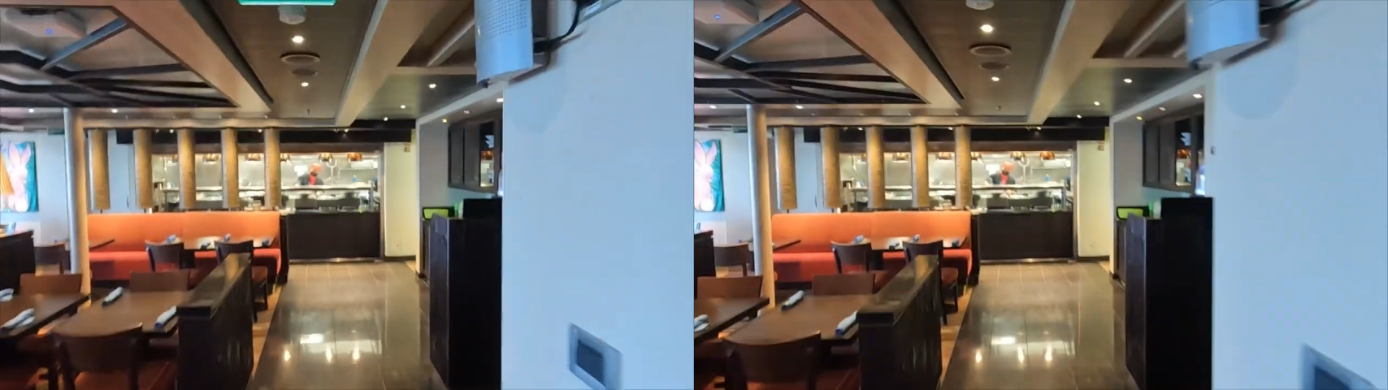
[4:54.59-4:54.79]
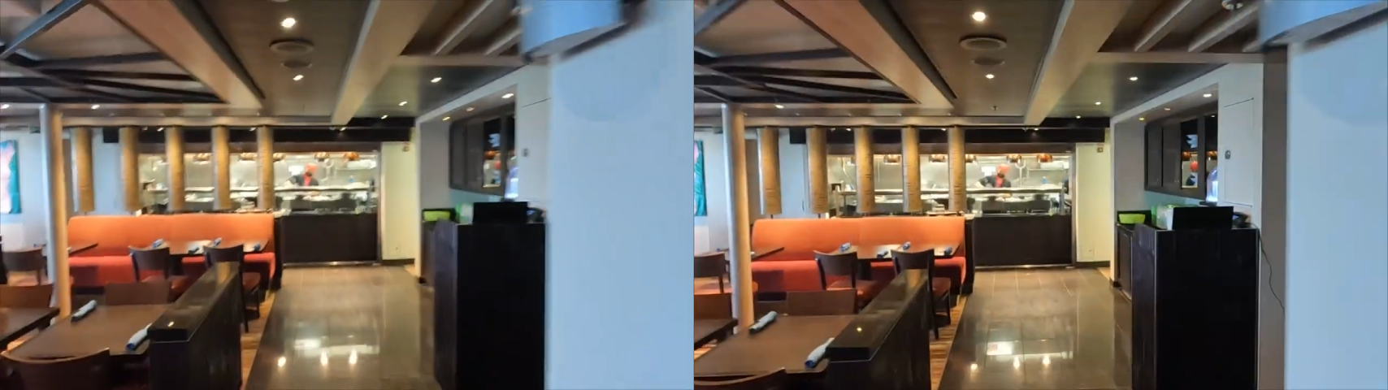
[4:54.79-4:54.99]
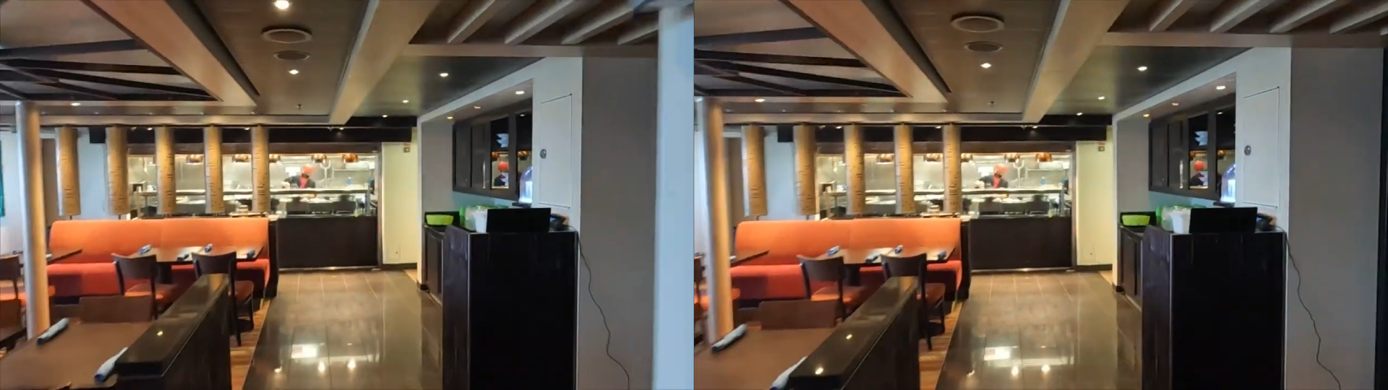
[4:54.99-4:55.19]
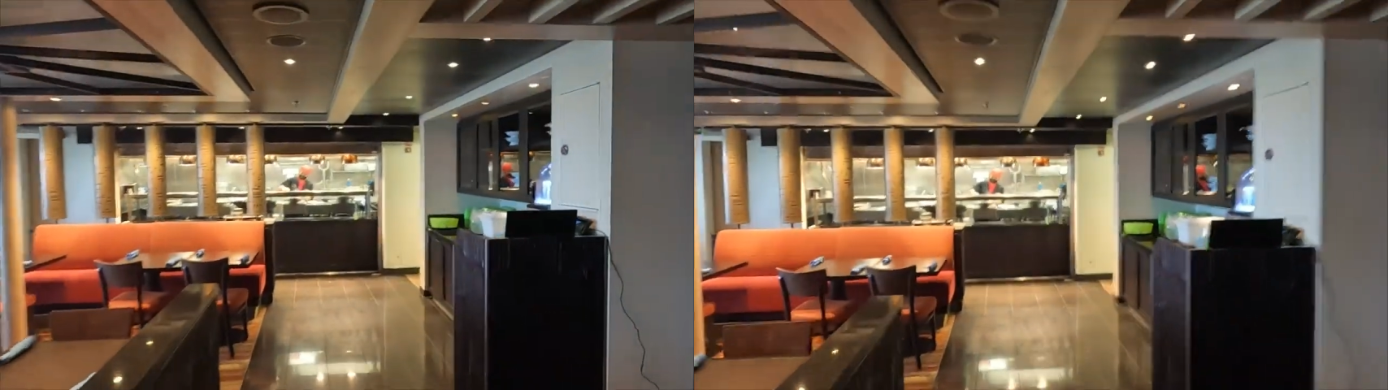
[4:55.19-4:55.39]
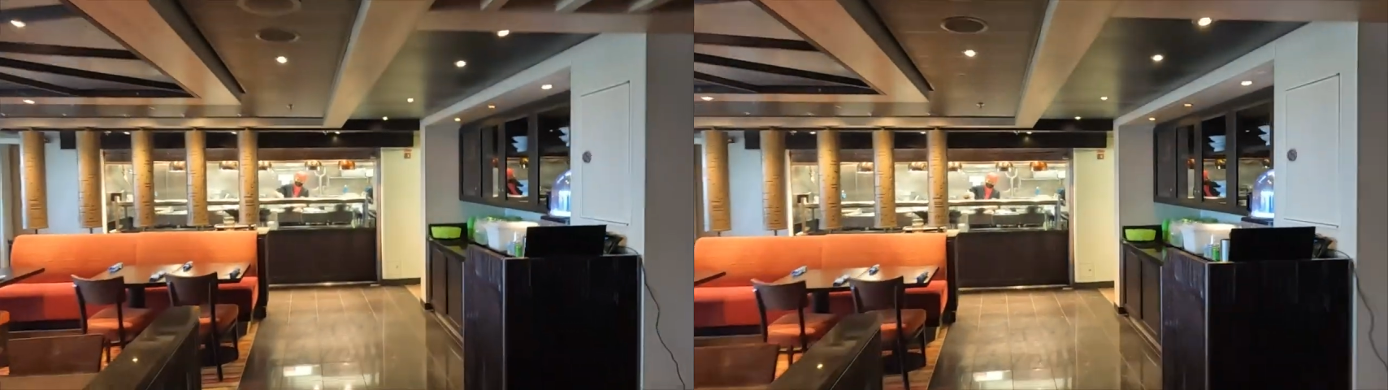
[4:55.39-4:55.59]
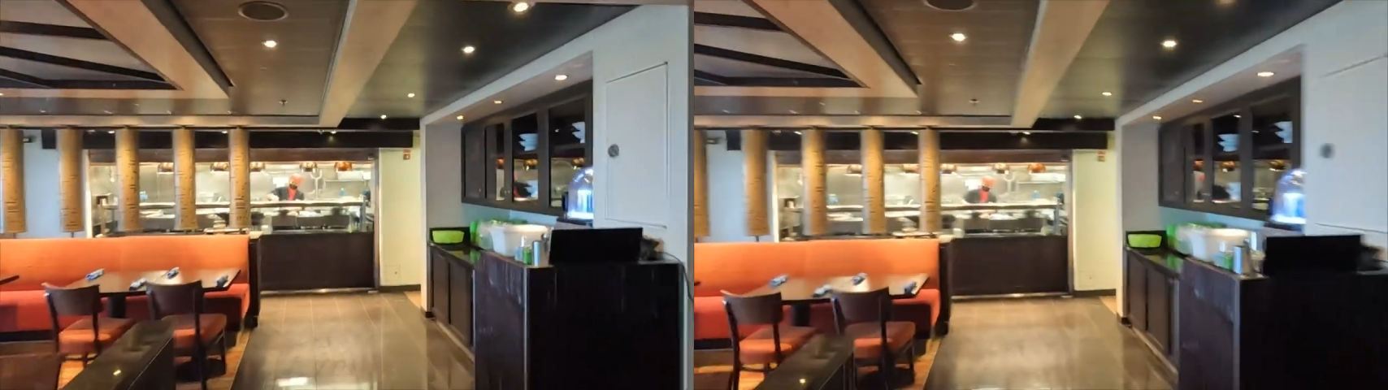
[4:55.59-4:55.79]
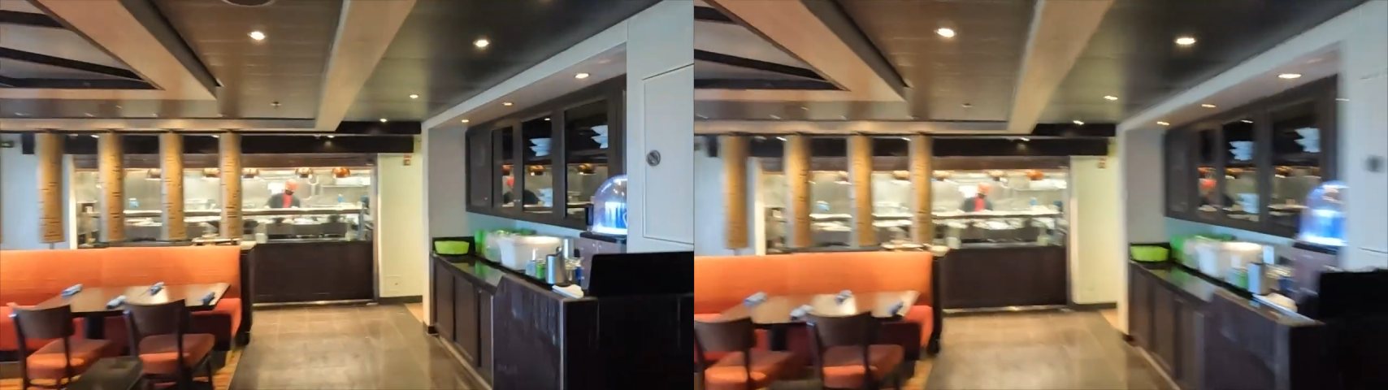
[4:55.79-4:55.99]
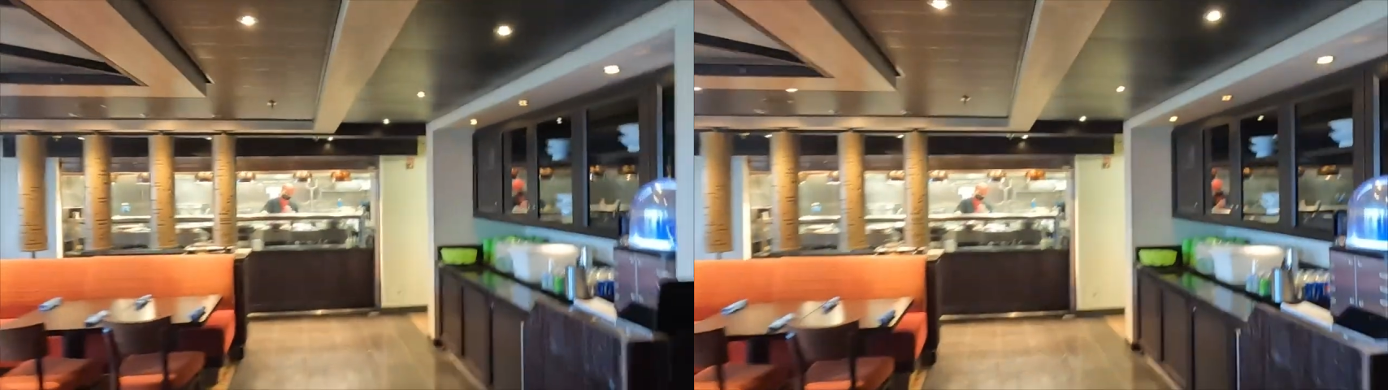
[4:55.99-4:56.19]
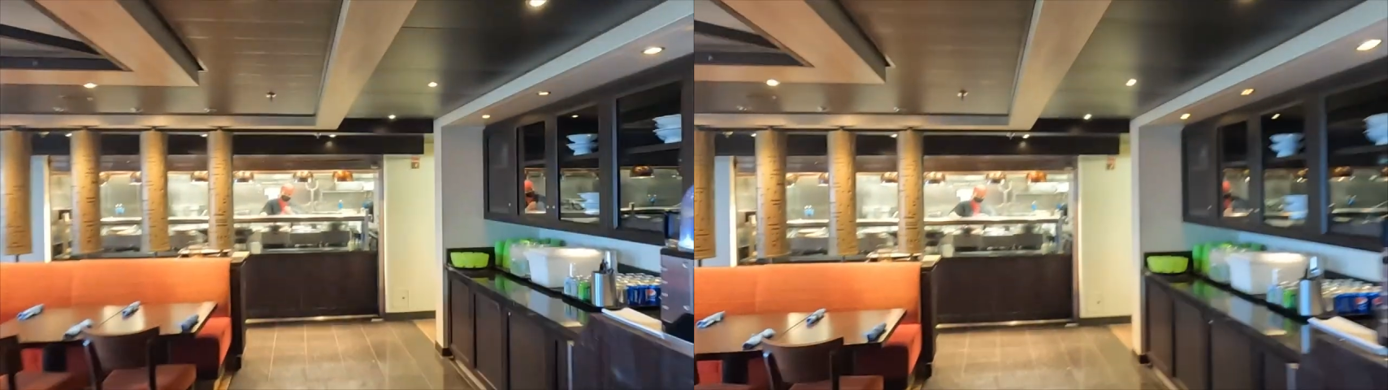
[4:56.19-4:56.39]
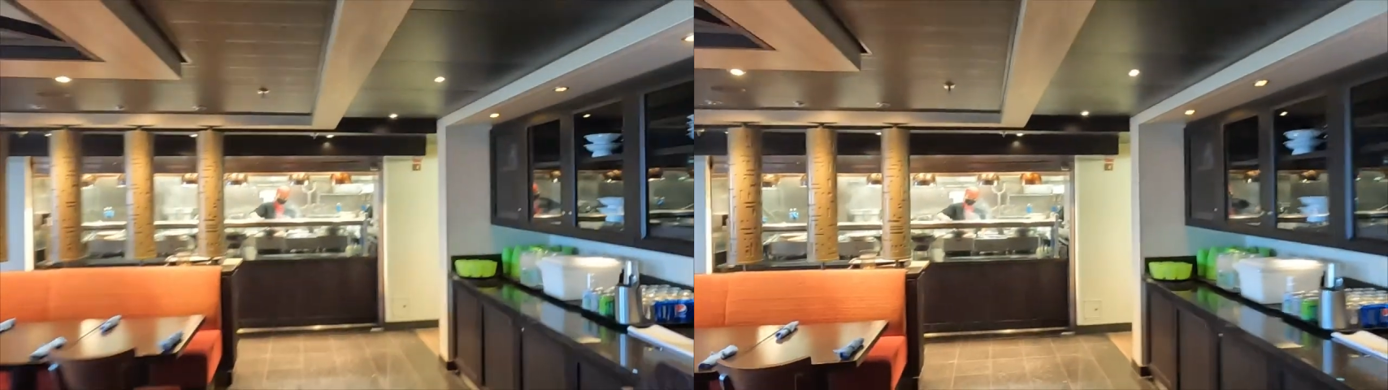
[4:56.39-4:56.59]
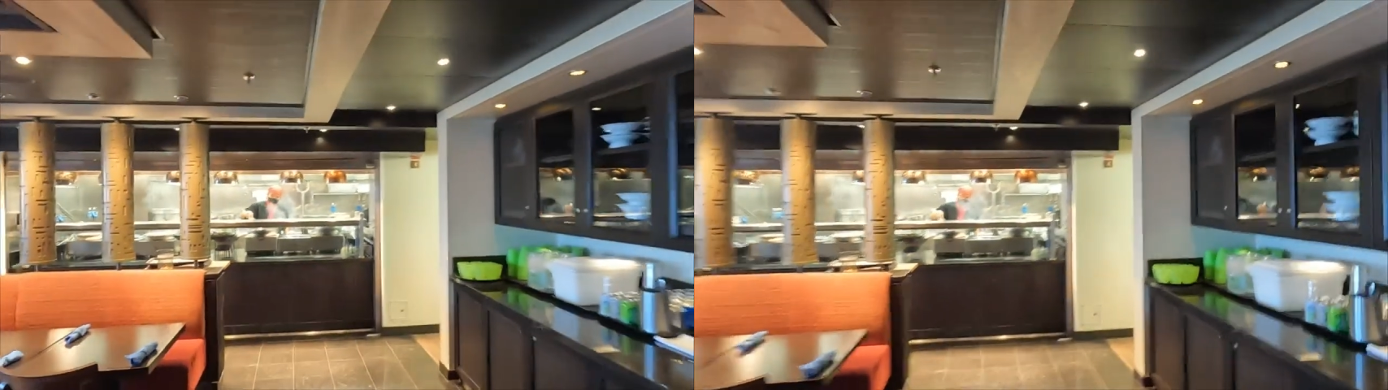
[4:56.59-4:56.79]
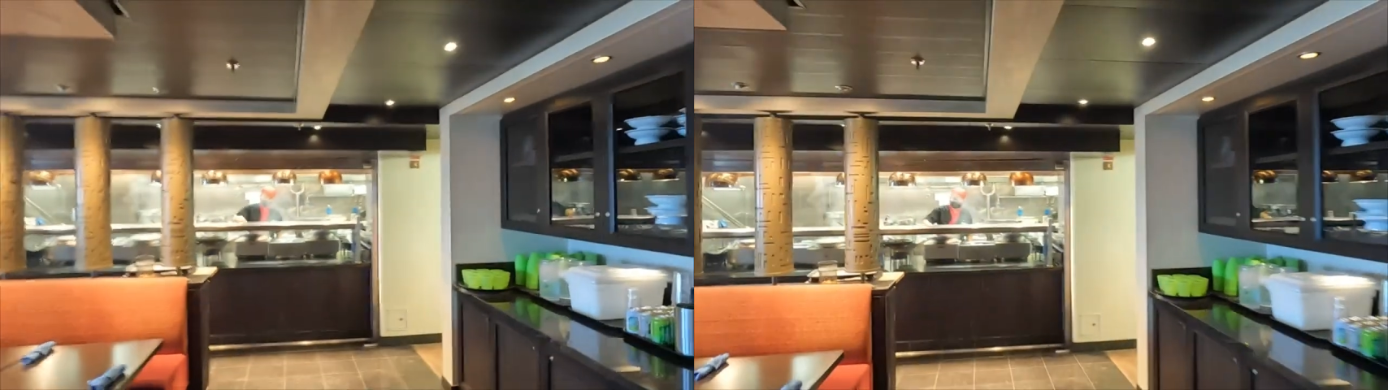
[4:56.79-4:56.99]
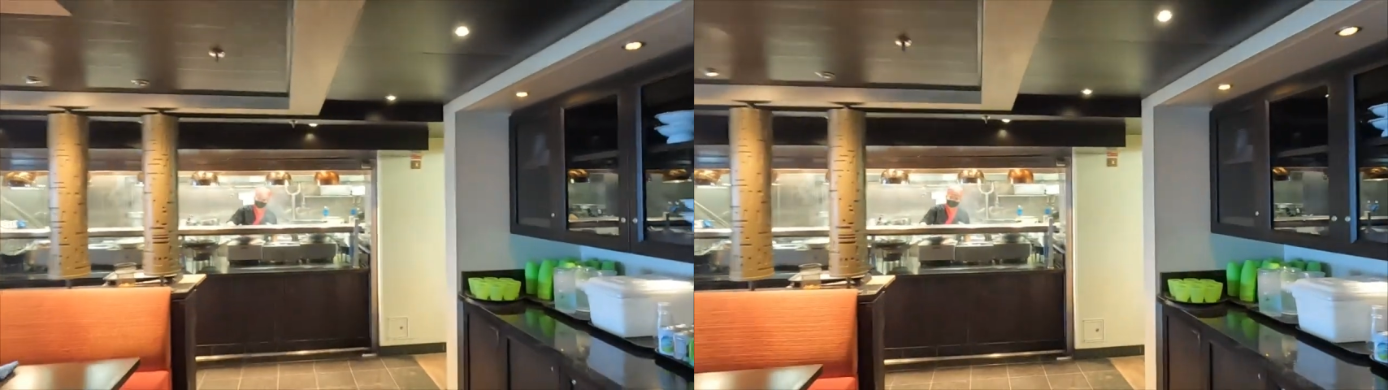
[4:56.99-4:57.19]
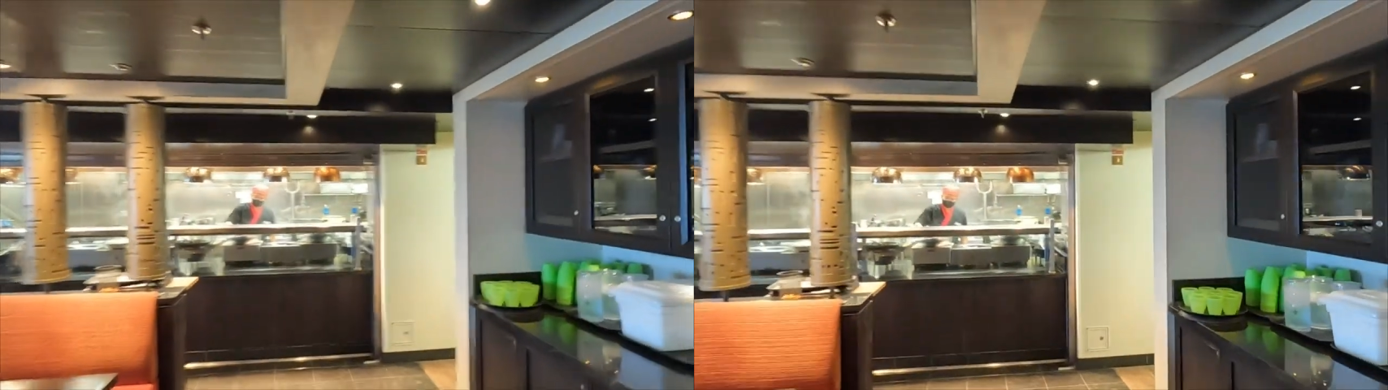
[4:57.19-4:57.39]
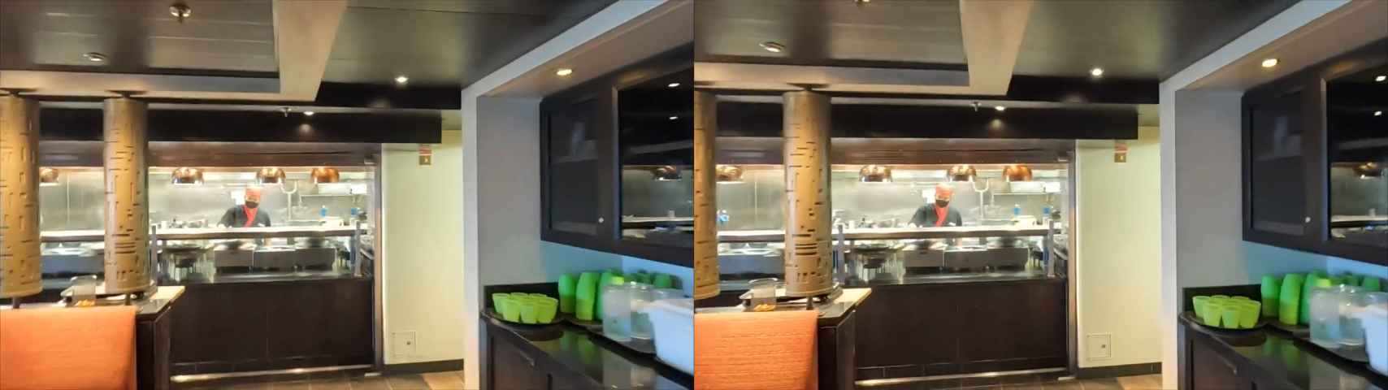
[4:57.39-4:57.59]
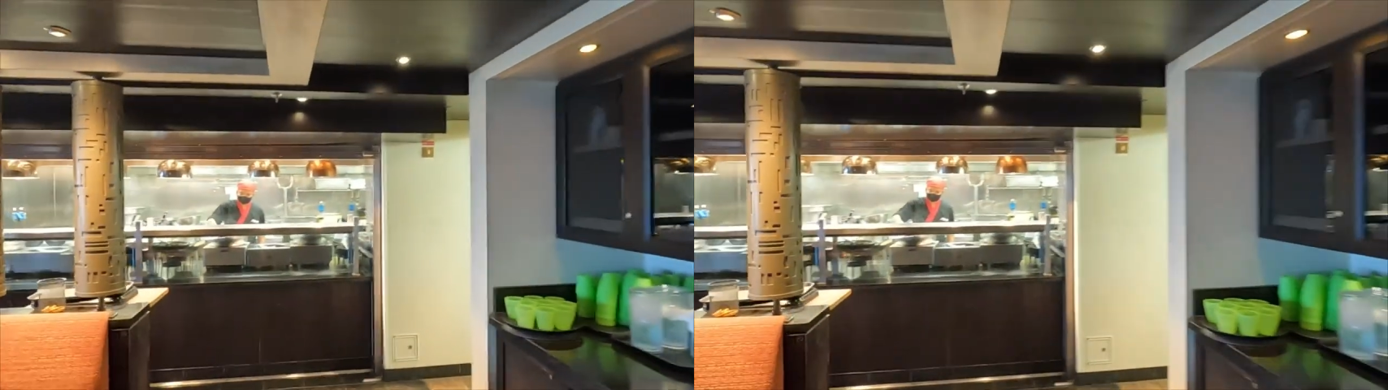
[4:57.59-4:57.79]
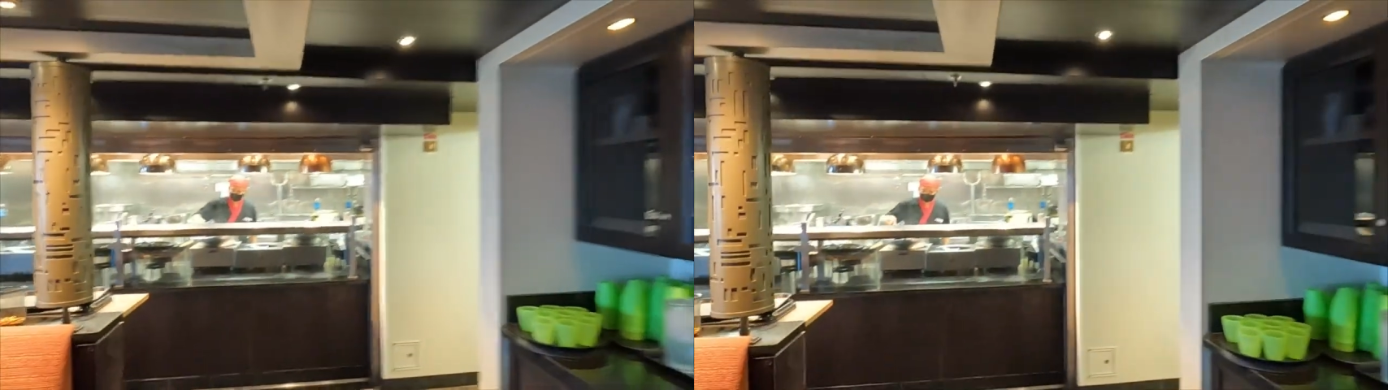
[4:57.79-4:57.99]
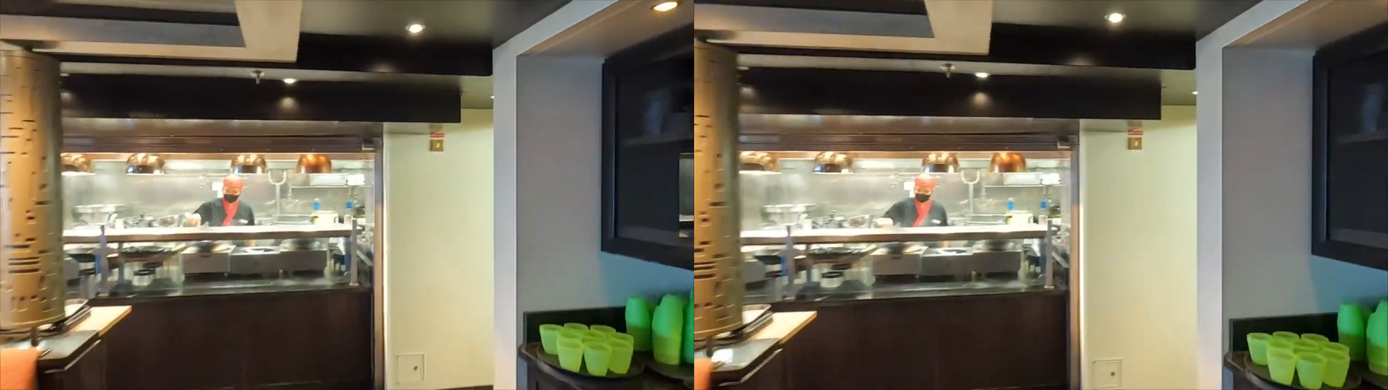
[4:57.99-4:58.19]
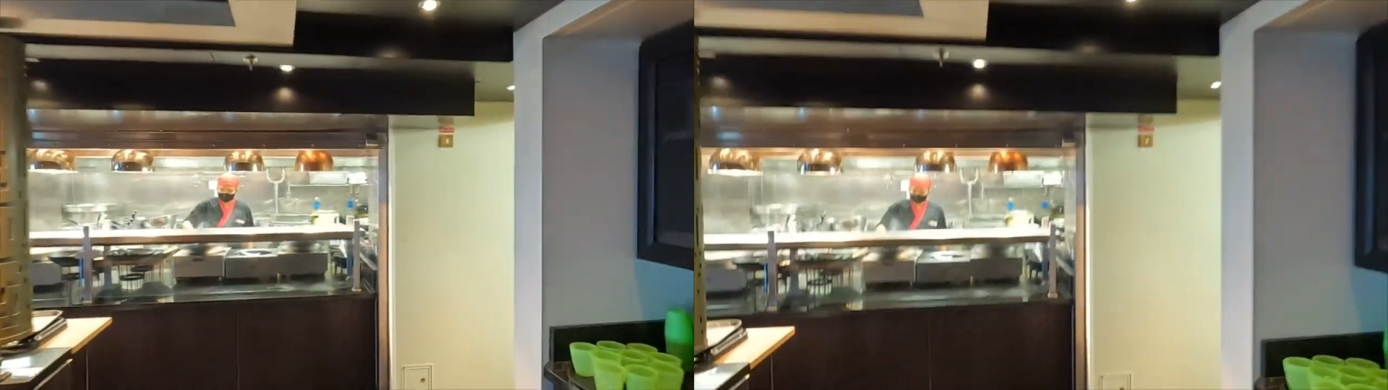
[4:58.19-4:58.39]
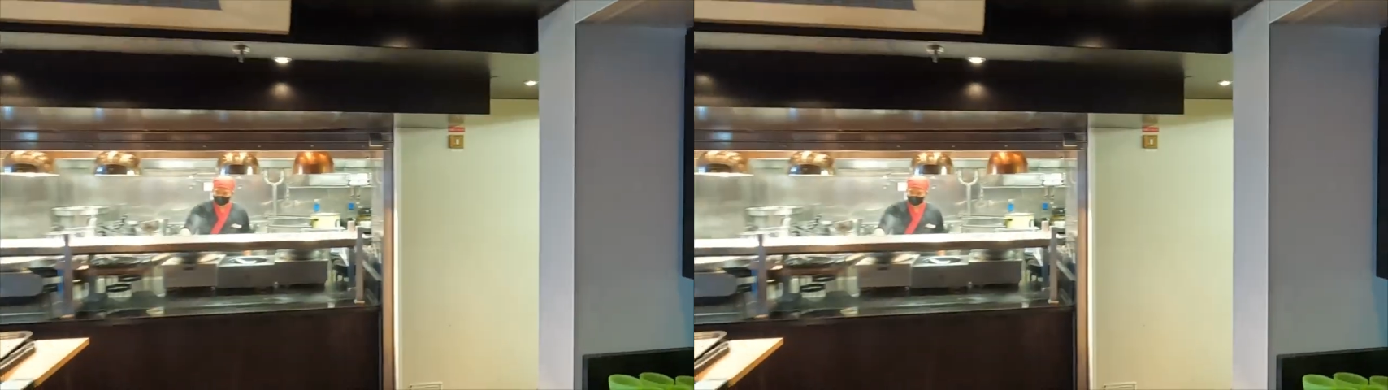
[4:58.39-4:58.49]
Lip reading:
(no speaker visible)